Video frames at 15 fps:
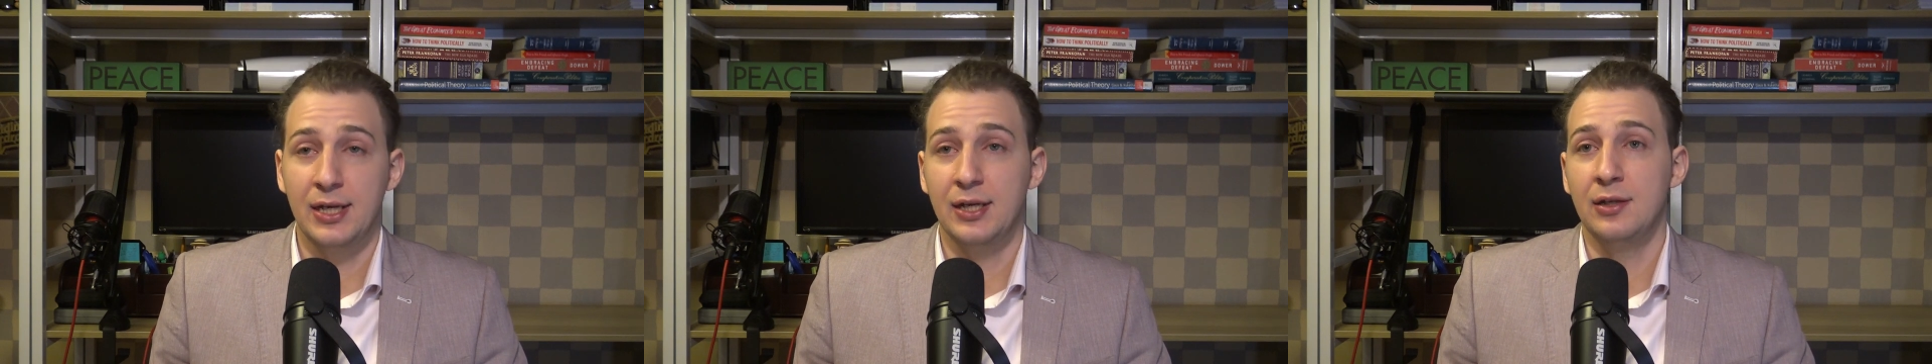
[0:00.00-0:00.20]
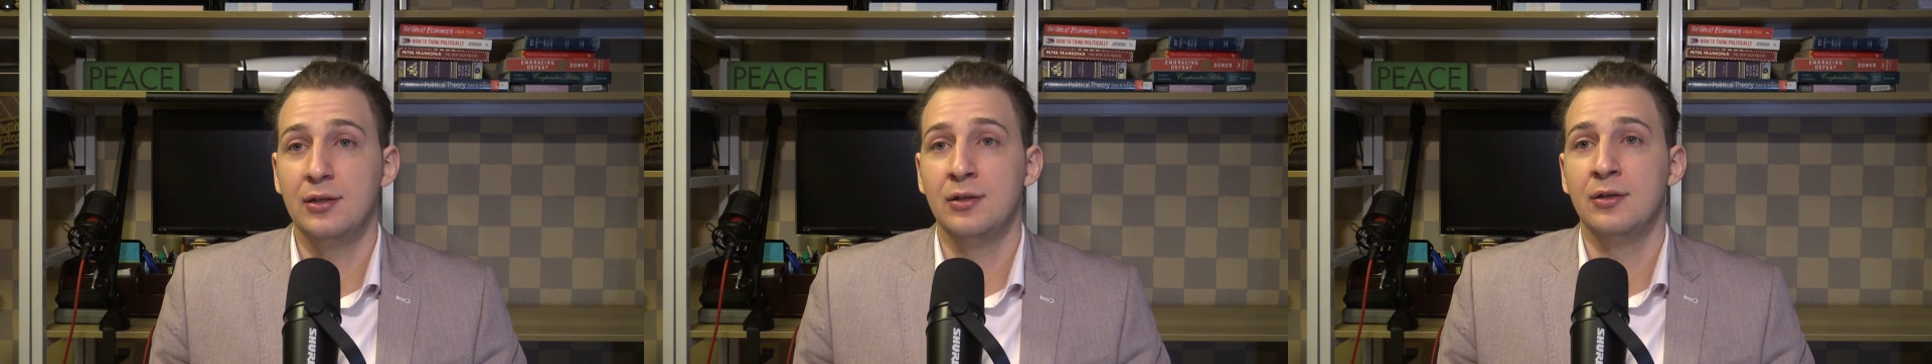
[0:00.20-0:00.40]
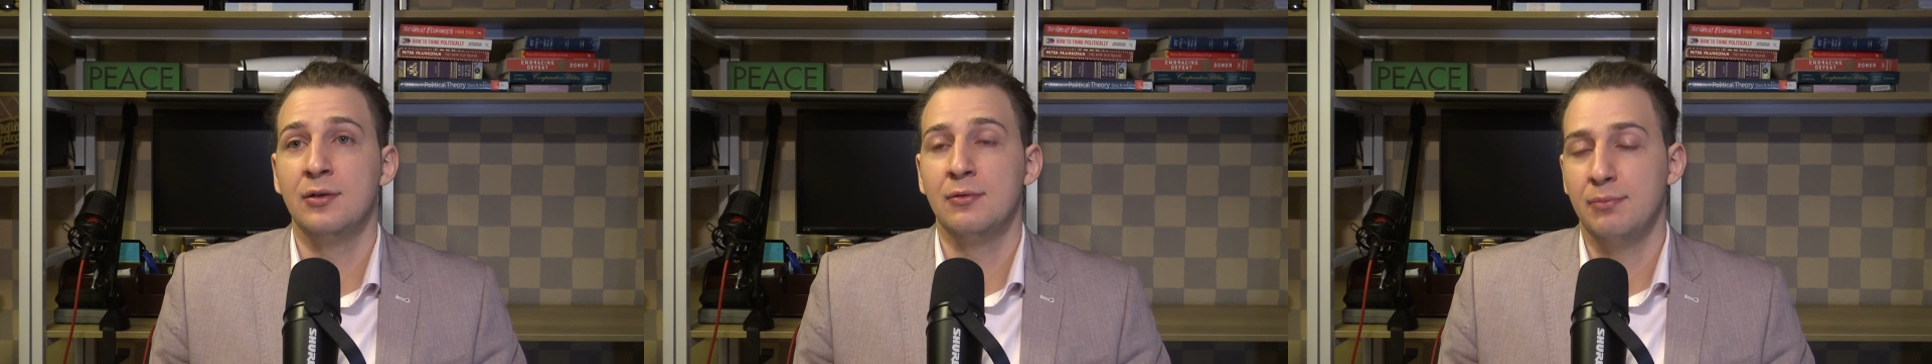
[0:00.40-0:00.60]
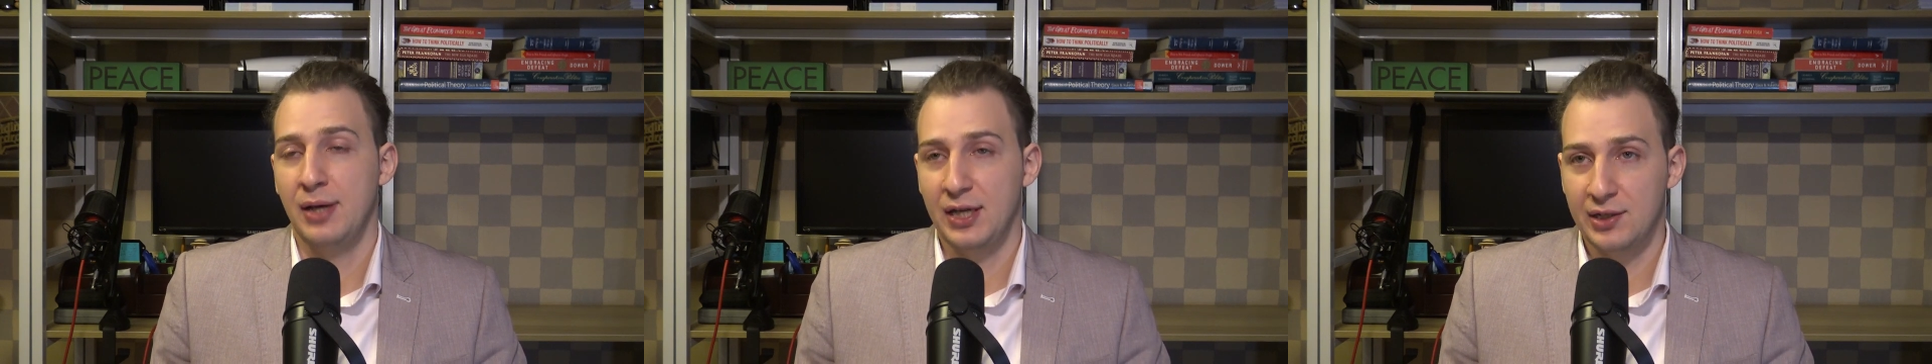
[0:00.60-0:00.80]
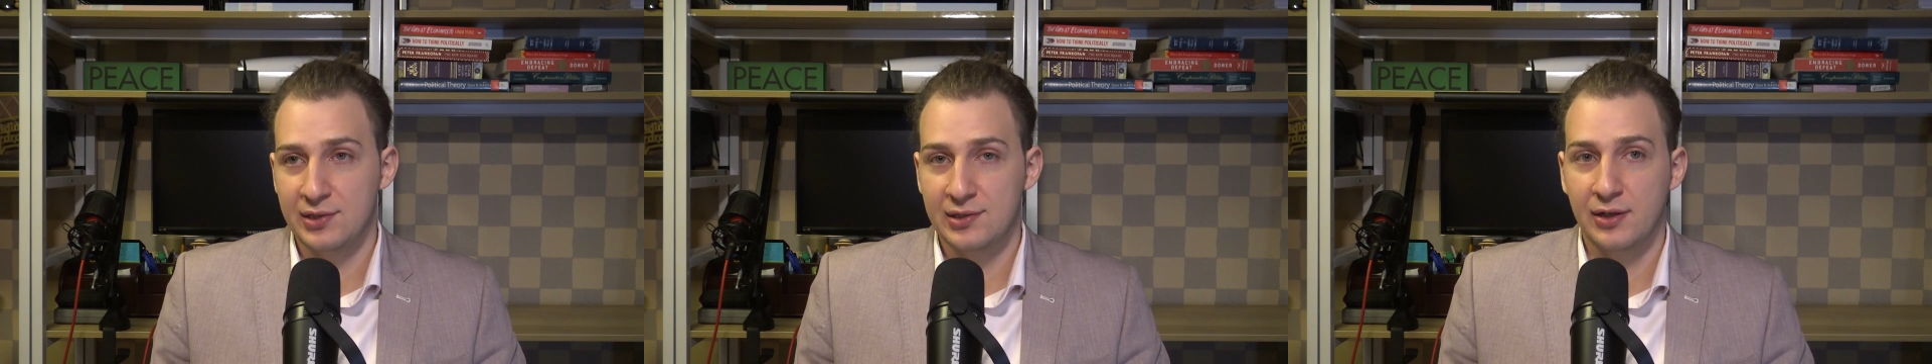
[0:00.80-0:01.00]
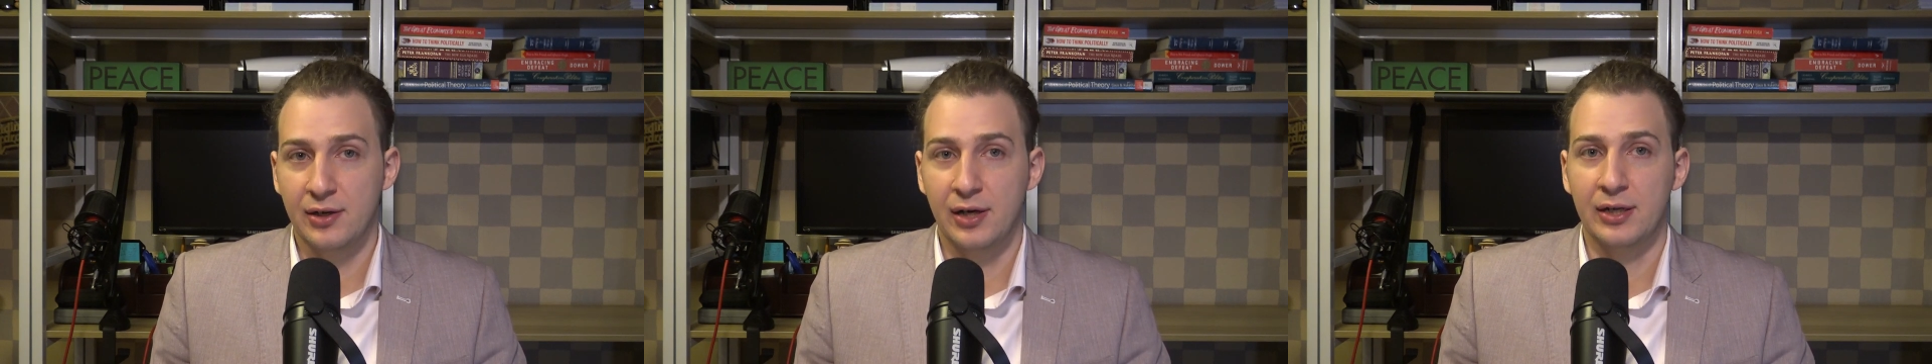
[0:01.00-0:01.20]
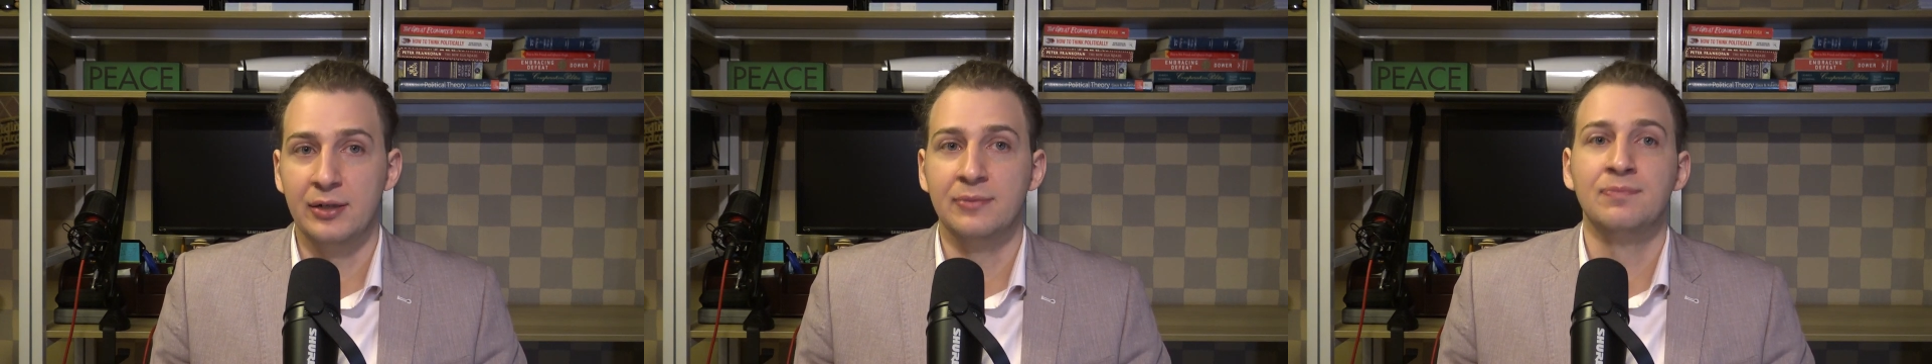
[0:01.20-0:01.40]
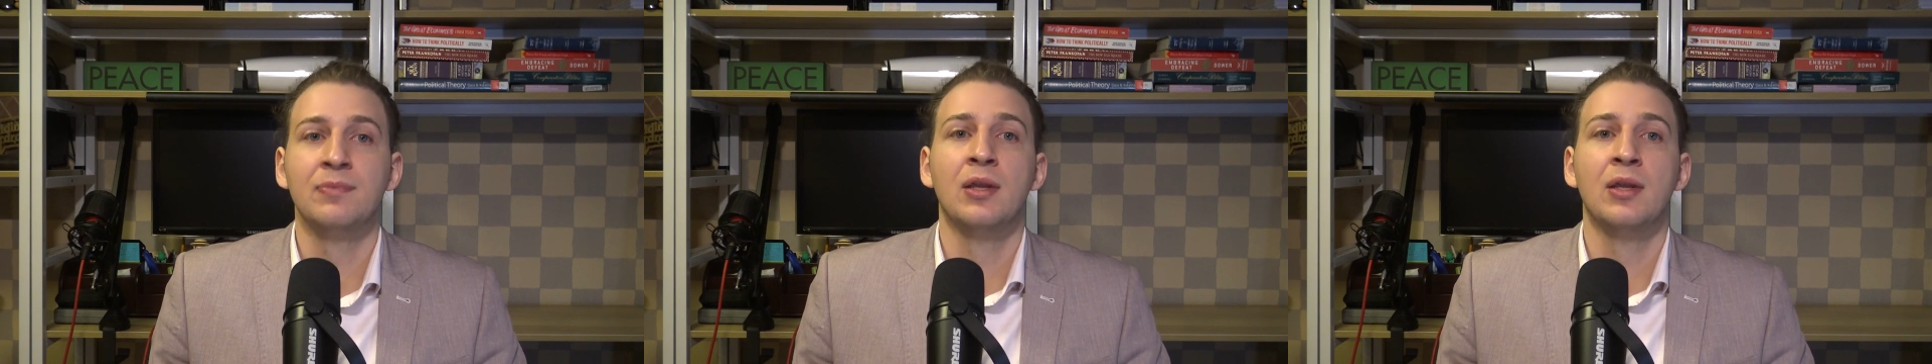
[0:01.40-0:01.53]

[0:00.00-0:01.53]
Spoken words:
in Pakistan.